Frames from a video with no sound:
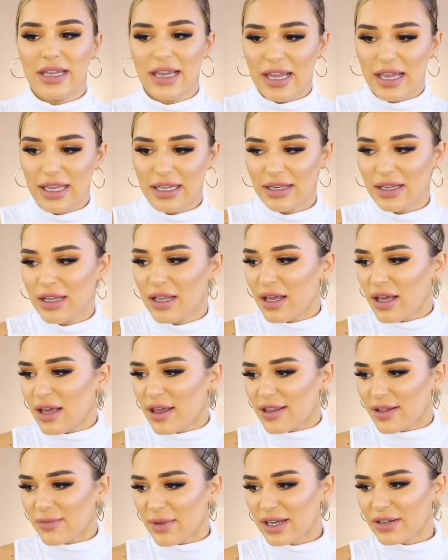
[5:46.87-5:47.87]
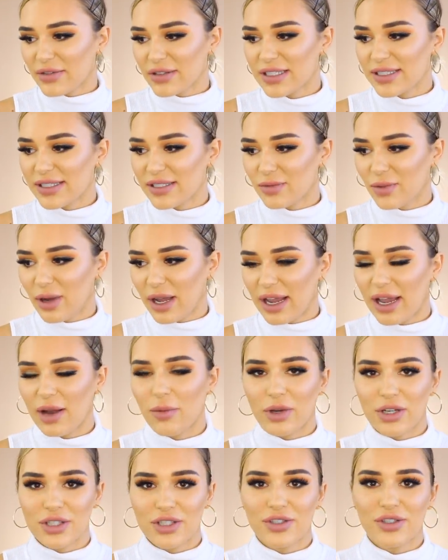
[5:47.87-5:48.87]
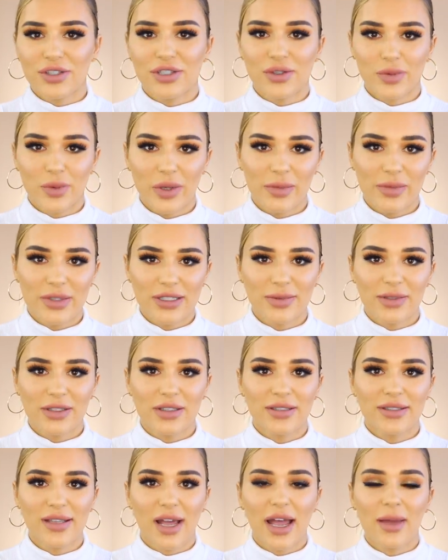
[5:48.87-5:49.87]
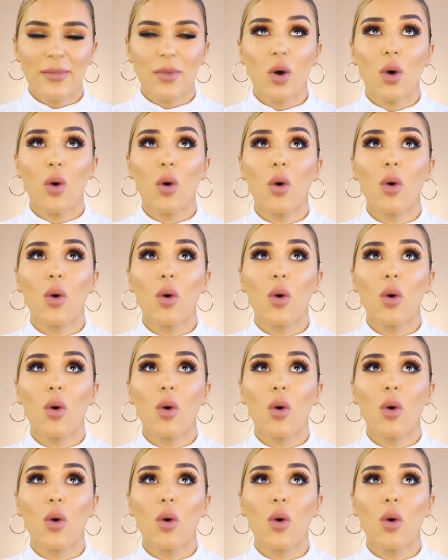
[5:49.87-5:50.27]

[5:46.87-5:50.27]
And the main reason why I wanted to do swim is because I'm